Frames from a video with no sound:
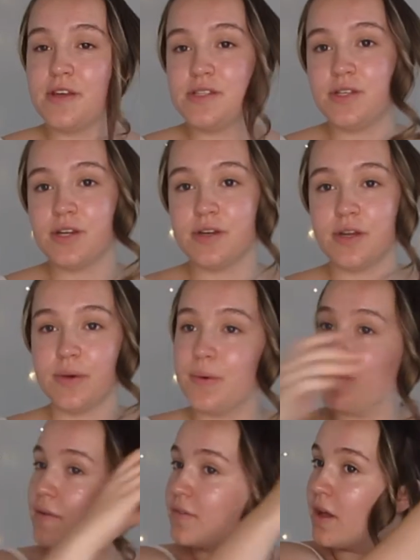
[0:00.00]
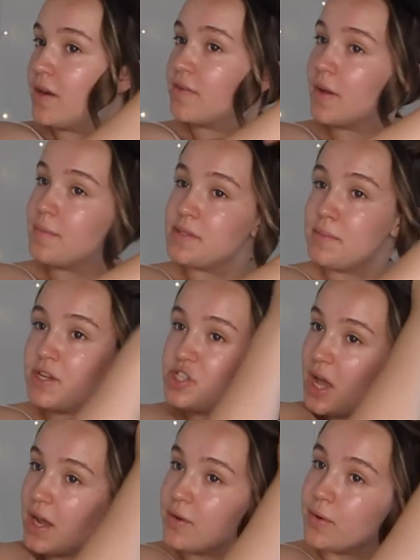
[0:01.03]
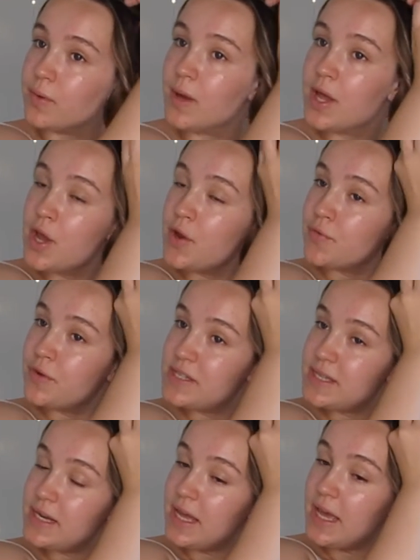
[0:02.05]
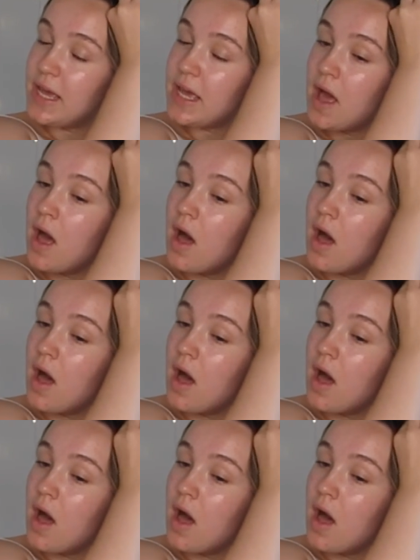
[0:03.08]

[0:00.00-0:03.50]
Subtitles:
those who don't know or have kind of come to my channel recently,